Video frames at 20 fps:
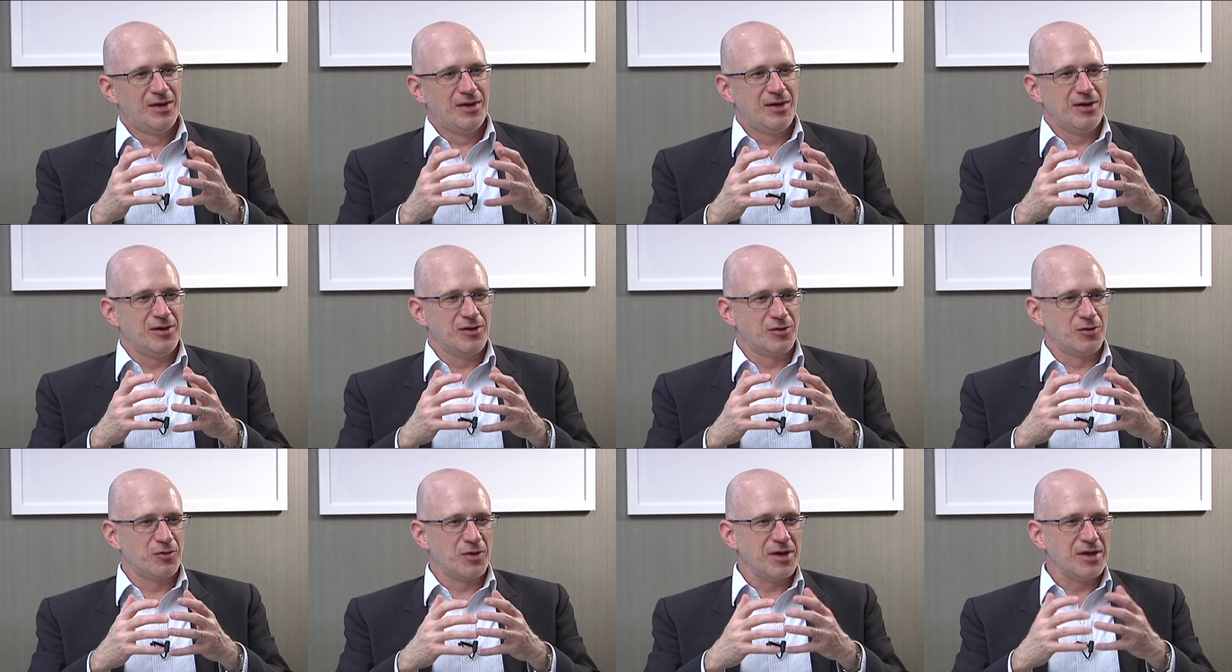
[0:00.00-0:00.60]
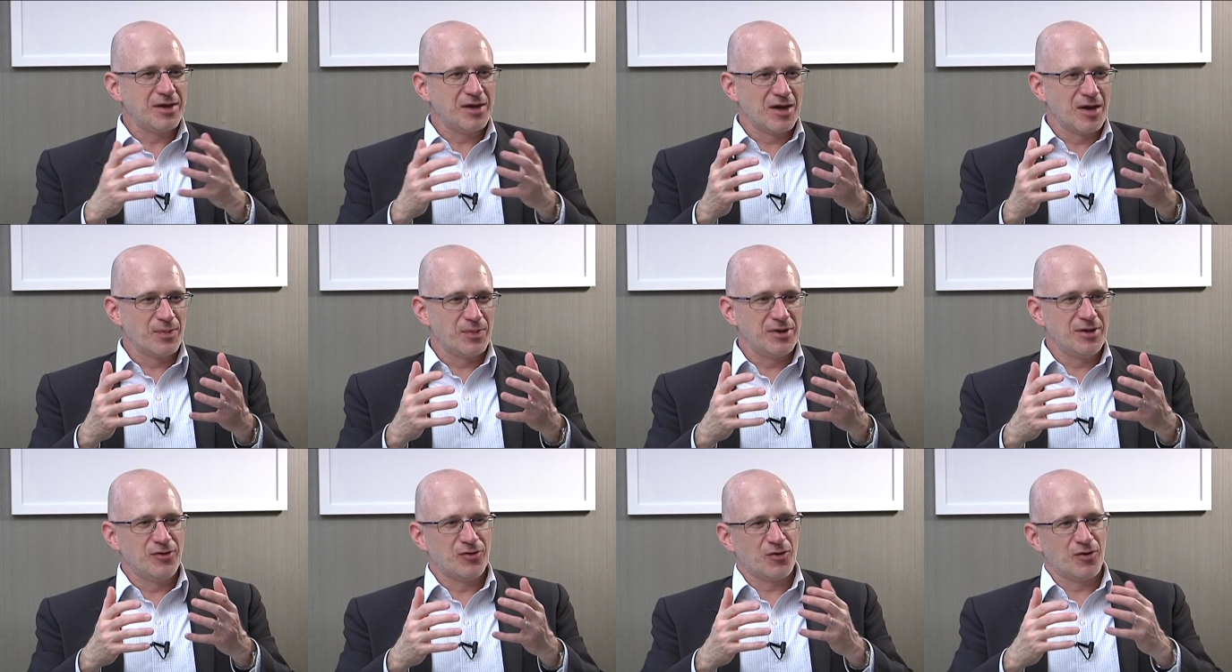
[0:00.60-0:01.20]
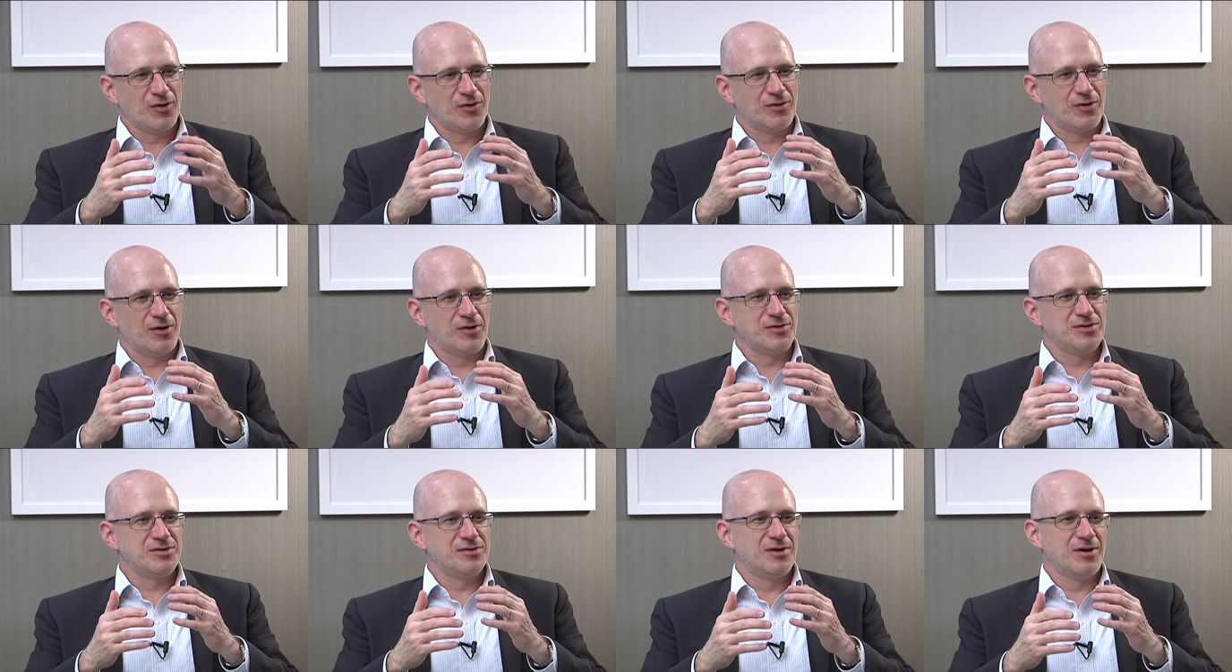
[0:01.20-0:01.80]
You know, great companies are,
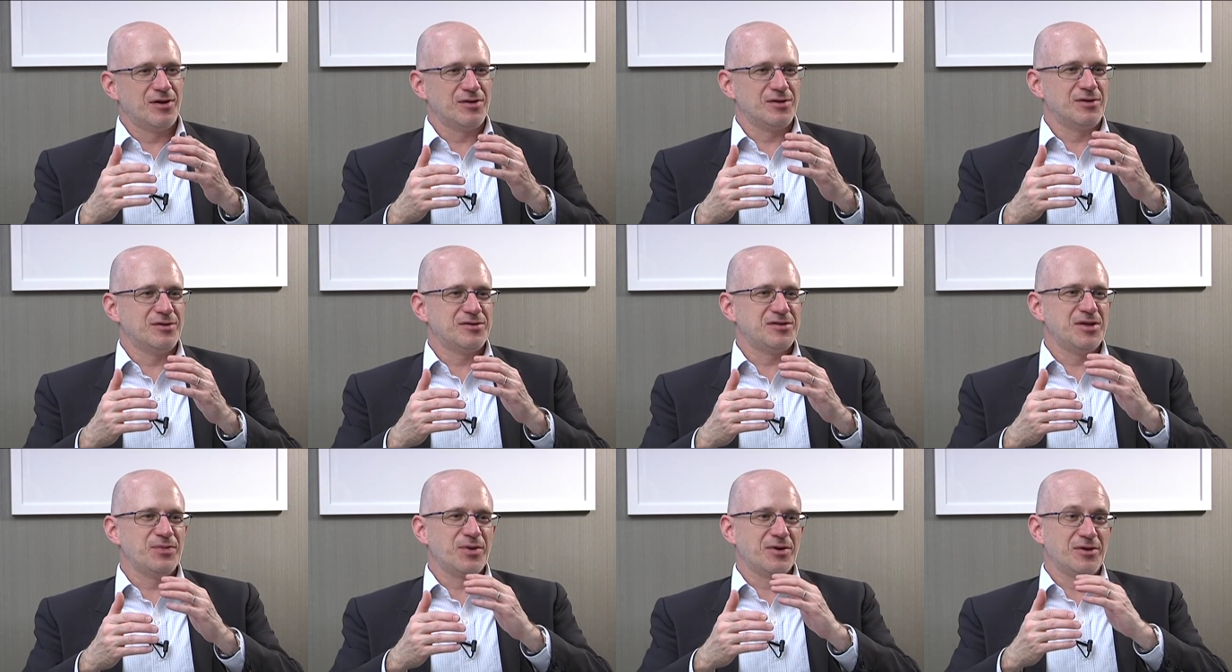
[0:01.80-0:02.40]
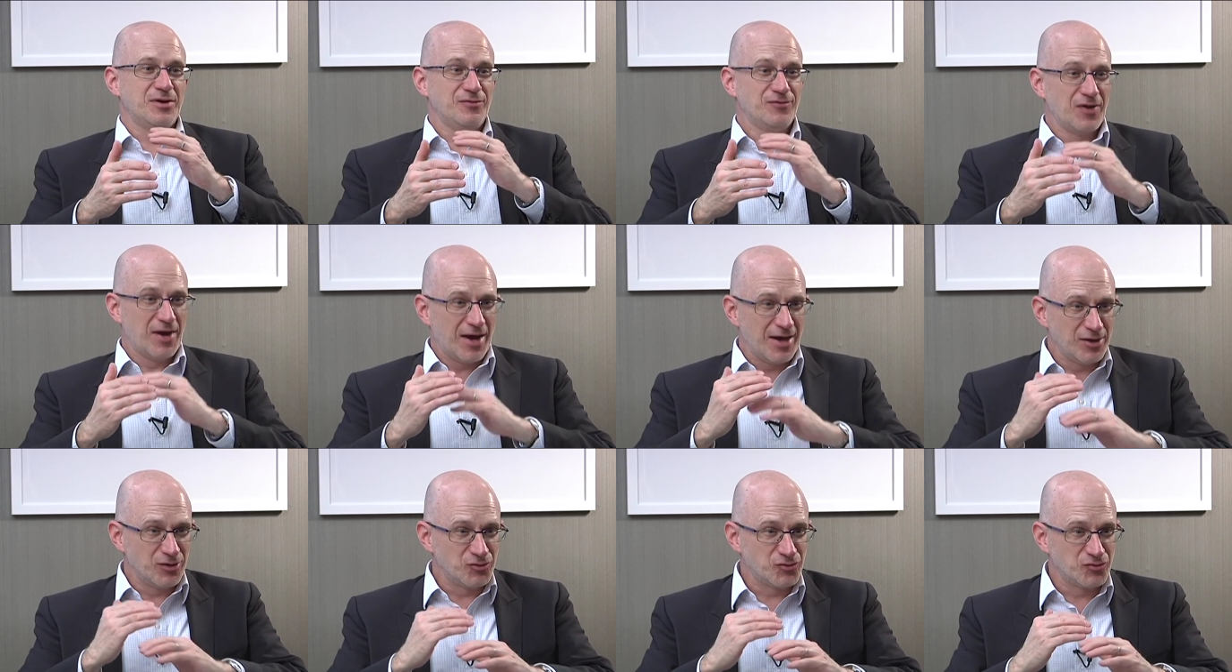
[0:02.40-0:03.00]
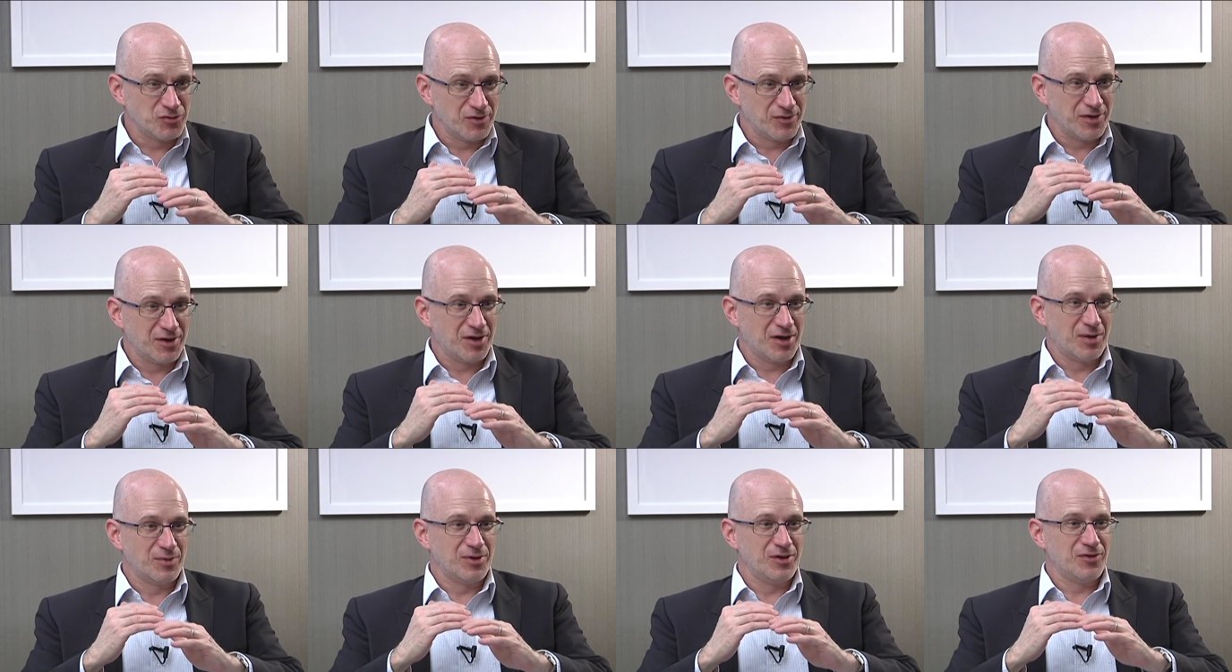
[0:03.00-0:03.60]
are, are typically values-driven
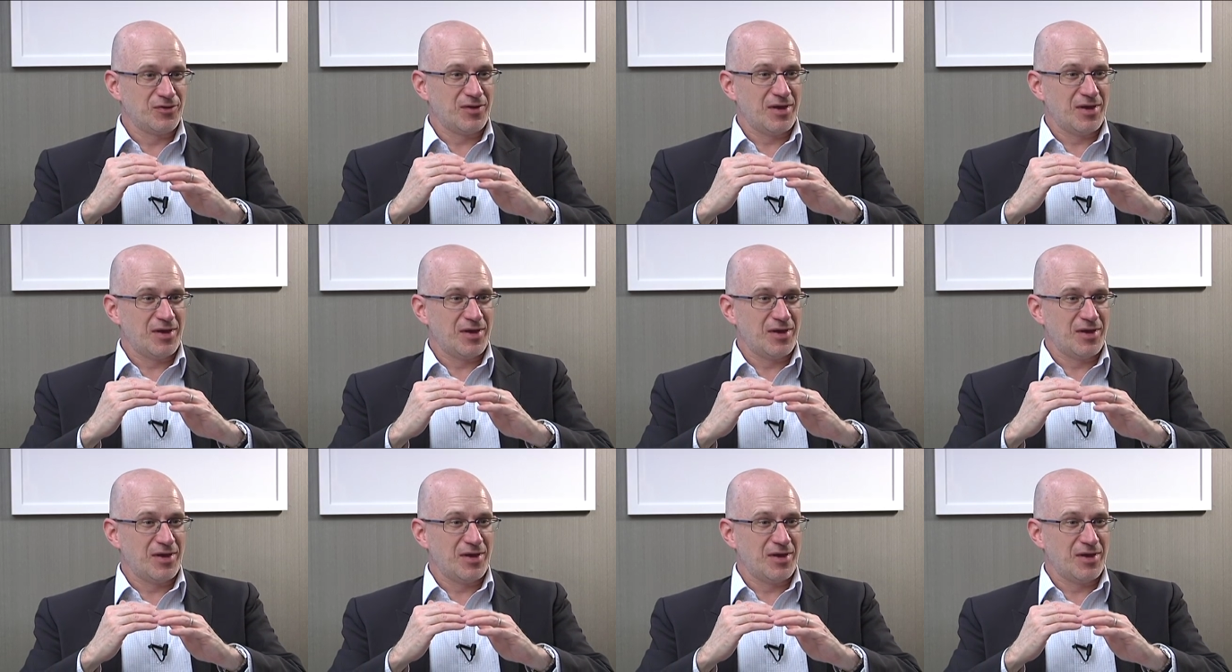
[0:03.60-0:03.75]
companies.